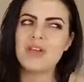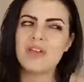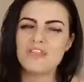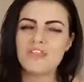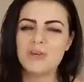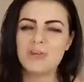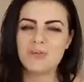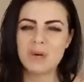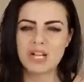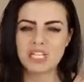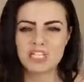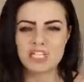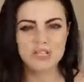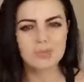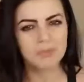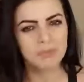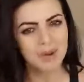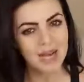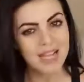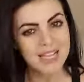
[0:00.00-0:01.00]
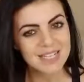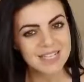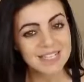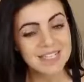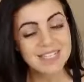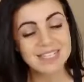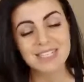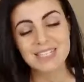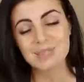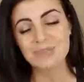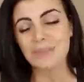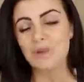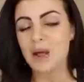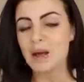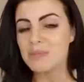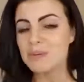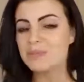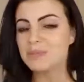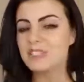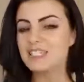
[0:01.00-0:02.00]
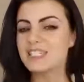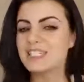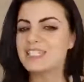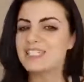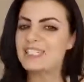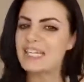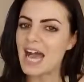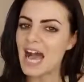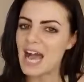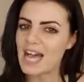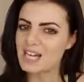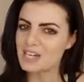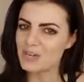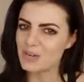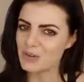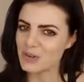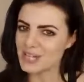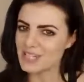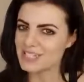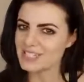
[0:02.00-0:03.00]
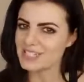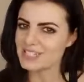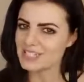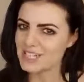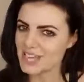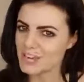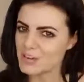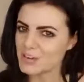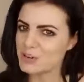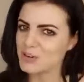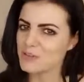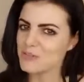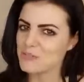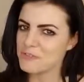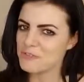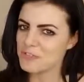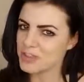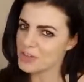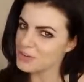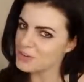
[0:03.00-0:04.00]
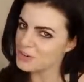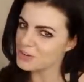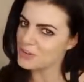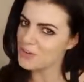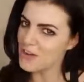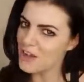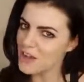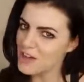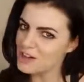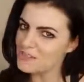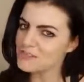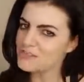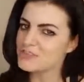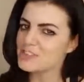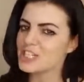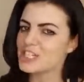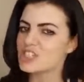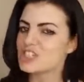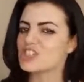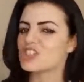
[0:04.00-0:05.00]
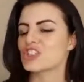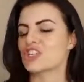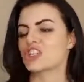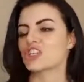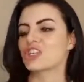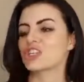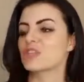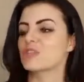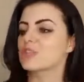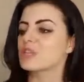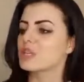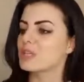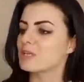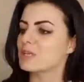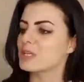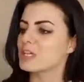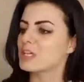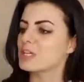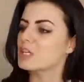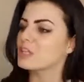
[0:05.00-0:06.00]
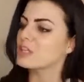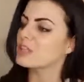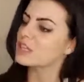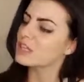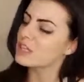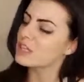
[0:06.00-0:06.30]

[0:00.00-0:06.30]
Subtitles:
If a budgie bites, he's probably not going to take your finger off, which can really be a good